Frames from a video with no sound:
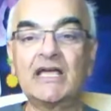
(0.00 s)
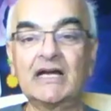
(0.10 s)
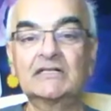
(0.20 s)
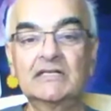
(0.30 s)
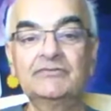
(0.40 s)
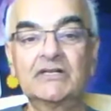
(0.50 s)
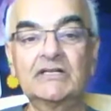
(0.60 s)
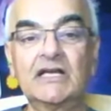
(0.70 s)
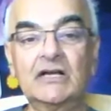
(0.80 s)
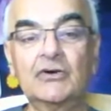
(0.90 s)

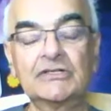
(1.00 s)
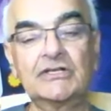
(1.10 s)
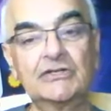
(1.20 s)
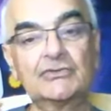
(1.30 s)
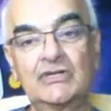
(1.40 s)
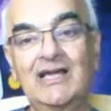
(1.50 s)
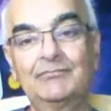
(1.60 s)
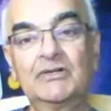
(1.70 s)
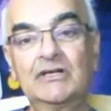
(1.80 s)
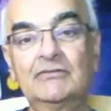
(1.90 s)
activity continues to
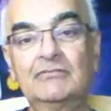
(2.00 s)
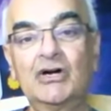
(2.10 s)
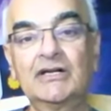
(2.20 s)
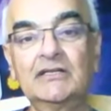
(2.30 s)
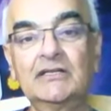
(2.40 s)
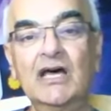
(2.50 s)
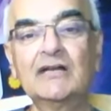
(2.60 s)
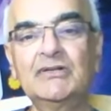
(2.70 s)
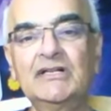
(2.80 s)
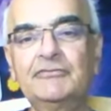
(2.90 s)
happen in our body?
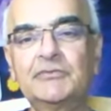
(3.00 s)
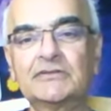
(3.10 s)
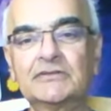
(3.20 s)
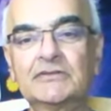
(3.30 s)
Unbelievable.